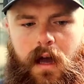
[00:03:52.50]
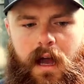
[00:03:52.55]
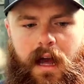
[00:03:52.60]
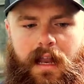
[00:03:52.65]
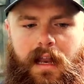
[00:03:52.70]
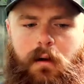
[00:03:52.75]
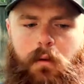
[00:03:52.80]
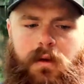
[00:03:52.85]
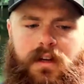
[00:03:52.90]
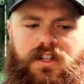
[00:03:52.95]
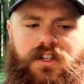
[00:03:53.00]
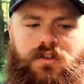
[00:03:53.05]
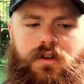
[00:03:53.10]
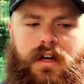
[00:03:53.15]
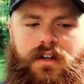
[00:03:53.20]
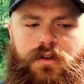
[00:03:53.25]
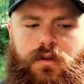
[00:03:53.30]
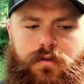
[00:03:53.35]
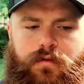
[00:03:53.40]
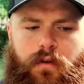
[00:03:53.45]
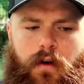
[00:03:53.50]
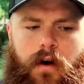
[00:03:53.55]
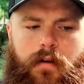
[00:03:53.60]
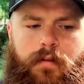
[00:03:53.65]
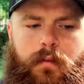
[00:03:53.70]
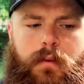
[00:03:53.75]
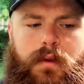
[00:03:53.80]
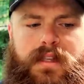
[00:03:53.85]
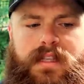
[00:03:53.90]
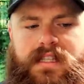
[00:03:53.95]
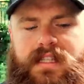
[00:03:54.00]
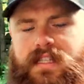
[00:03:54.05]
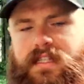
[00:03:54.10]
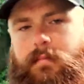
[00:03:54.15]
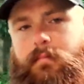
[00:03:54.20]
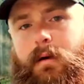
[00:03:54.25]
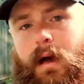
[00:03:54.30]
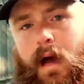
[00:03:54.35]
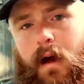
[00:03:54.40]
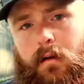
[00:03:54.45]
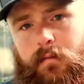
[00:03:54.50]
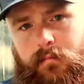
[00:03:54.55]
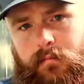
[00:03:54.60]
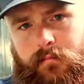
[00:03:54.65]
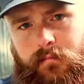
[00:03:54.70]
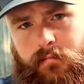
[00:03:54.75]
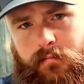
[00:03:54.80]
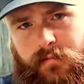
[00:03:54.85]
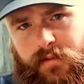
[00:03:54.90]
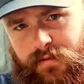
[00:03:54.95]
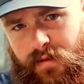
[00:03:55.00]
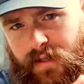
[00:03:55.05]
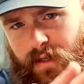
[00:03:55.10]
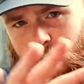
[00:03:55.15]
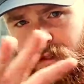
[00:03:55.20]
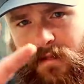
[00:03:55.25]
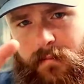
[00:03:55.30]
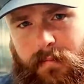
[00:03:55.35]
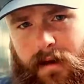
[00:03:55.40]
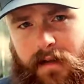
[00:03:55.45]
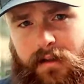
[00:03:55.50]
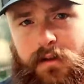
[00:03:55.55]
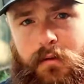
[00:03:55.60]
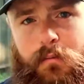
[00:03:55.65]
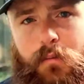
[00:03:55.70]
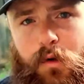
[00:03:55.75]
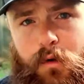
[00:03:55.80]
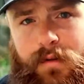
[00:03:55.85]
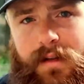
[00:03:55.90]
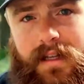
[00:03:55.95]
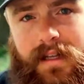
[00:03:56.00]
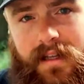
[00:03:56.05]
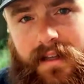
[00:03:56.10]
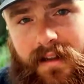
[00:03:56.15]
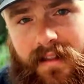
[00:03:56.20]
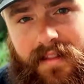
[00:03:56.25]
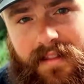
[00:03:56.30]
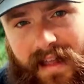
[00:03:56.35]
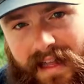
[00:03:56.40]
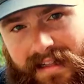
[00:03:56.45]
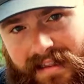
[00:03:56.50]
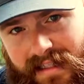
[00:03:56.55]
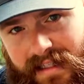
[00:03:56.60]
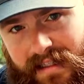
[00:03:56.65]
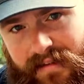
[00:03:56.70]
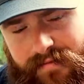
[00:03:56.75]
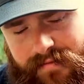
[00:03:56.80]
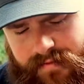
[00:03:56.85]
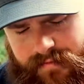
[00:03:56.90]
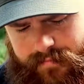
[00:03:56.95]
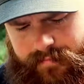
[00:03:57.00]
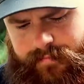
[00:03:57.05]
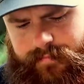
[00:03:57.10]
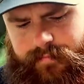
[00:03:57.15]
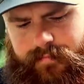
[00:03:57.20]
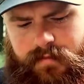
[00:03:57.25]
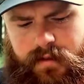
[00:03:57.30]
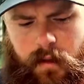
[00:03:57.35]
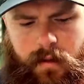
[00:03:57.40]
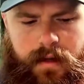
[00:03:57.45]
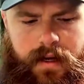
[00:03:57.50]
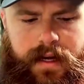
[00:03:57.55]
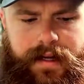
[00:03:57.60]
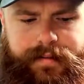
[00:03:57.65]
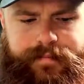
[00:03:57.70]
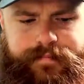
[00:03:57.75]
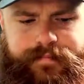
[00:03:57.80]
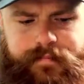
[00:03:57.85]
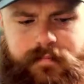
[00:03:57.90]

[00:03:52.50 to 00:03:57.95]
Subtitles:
I don't want to stray too far from what this is about. This video is about the movie They Live. Okay?